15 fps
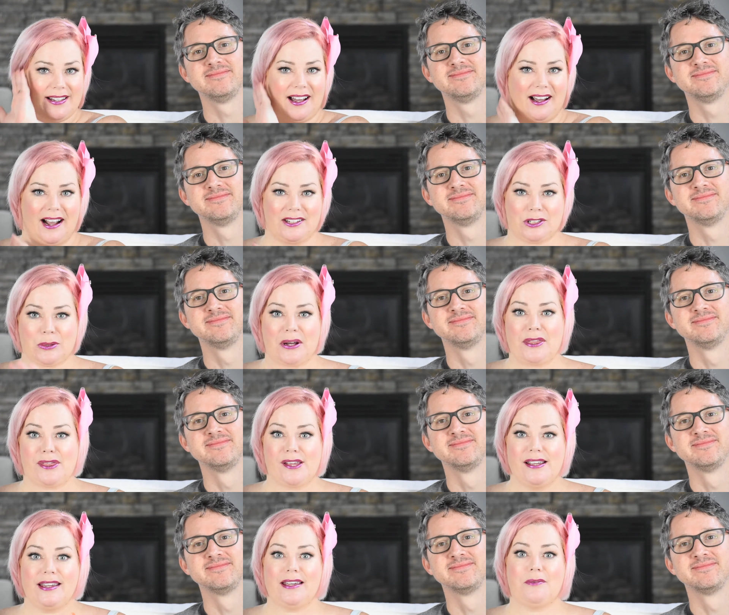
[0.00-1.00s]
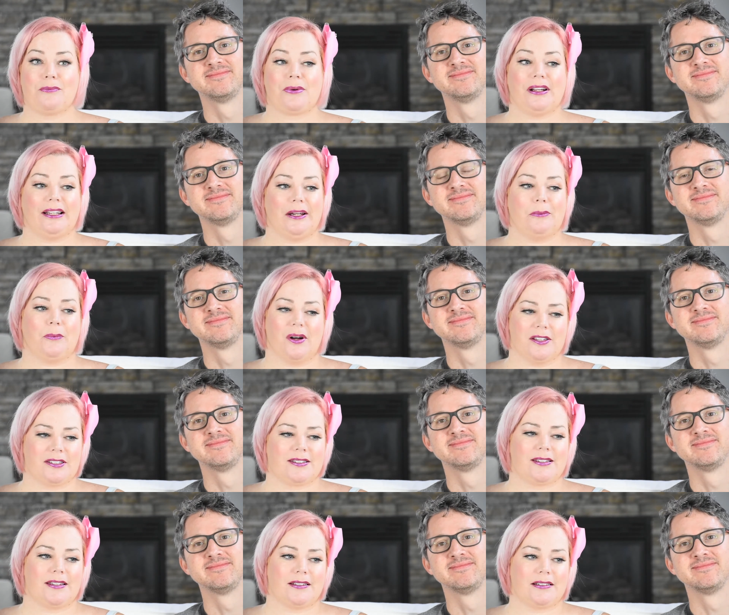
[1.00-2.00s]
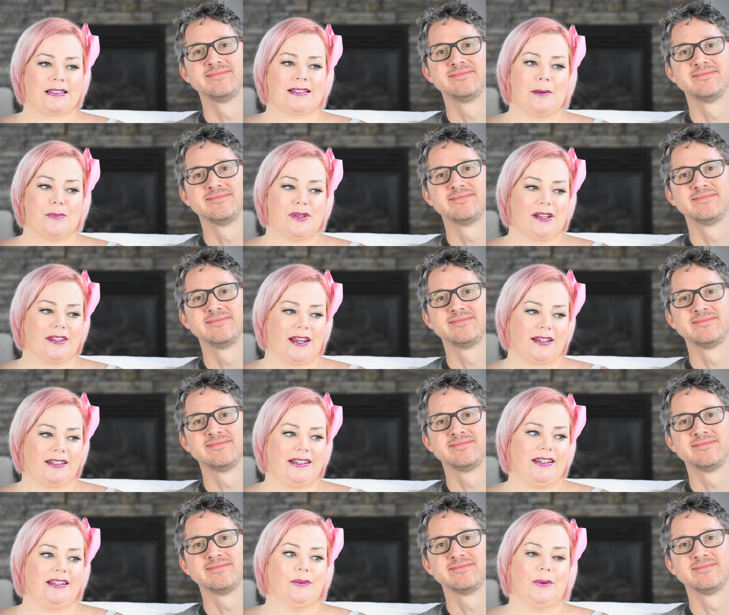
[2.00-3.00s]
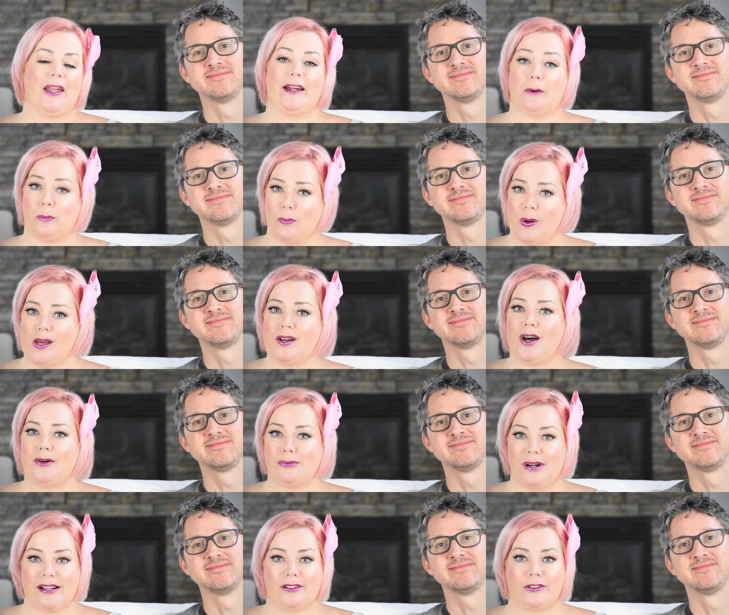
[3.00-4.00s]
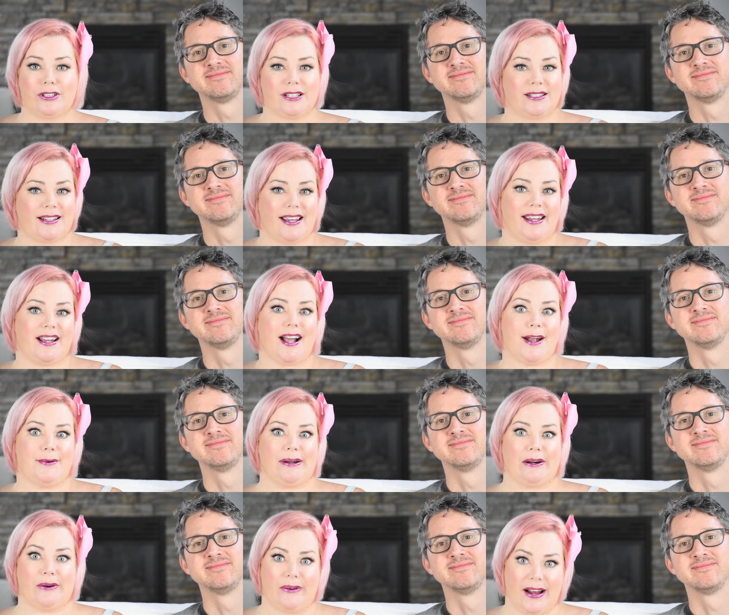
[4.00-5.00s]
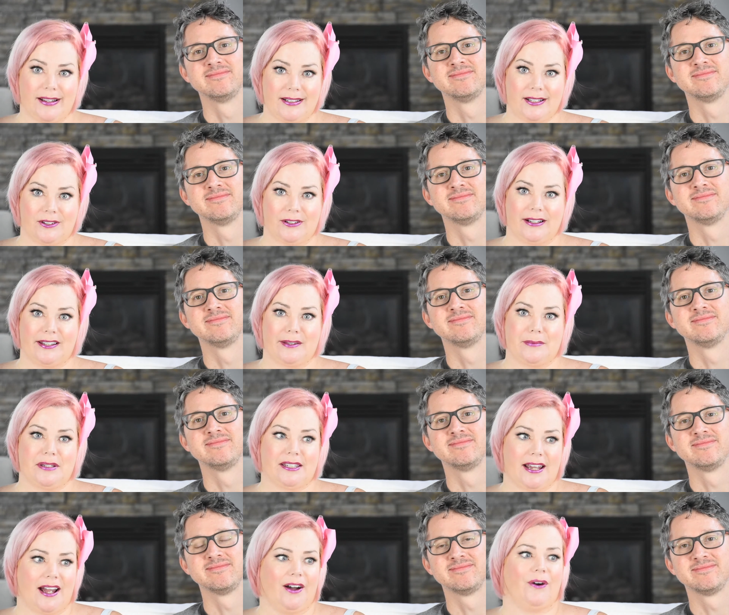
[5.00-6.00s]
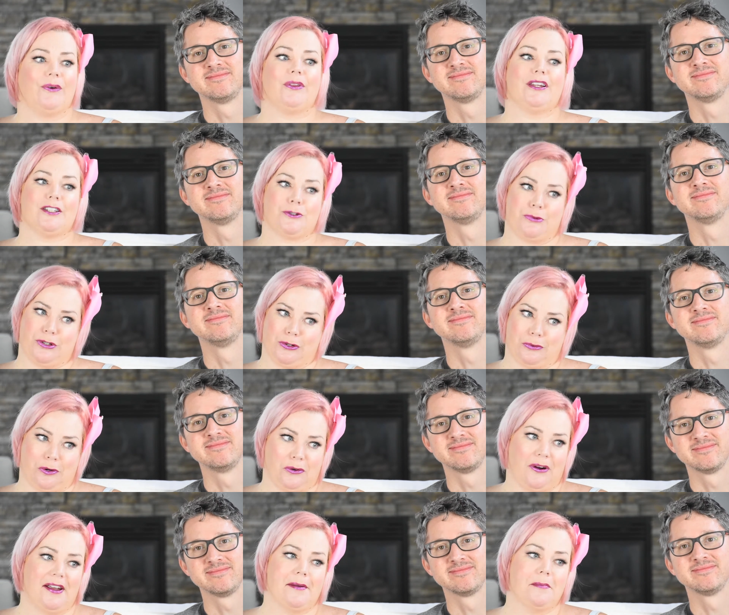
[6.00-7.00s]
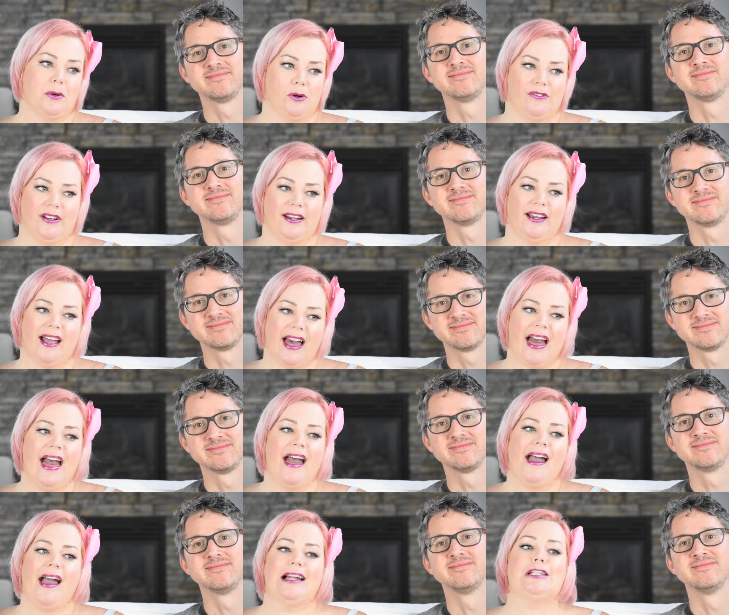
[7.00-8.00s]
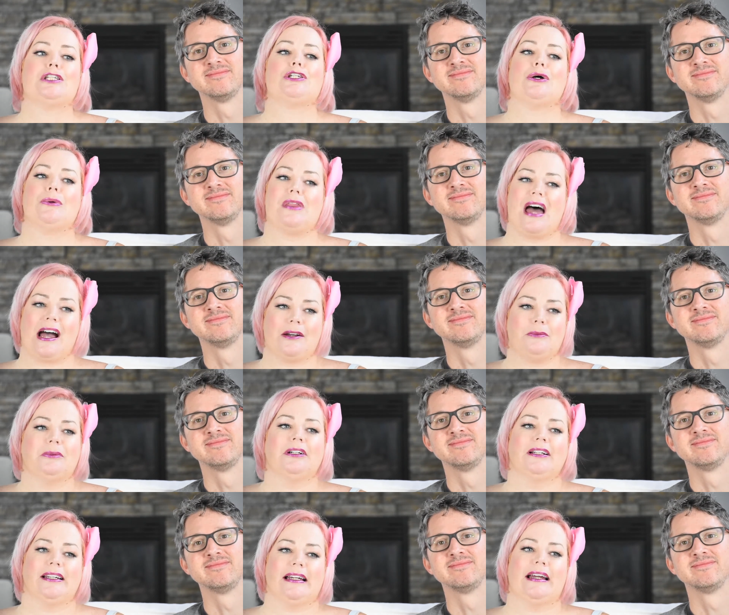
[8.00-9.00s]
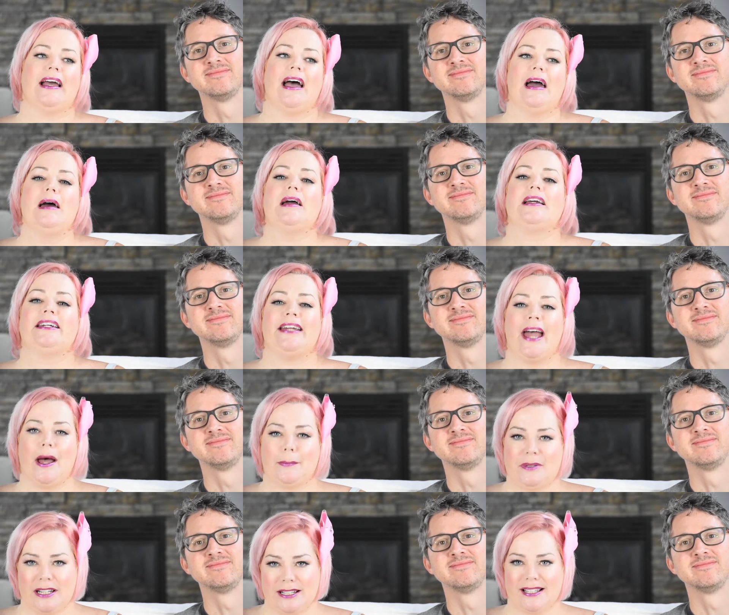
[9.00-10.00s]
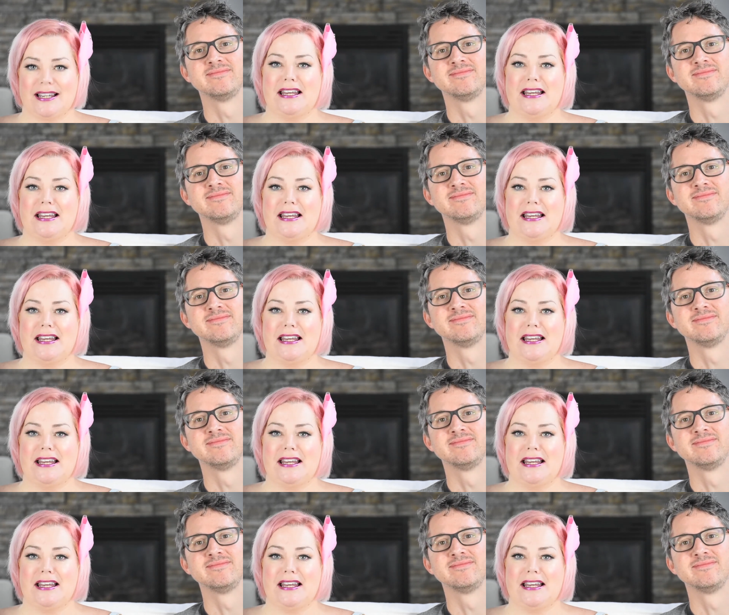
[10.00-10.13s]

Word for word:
Speaker 1: uh, so I think it really was something that he like went on record as saying, "I regret turning them down. This was a great movie," and so that really kept his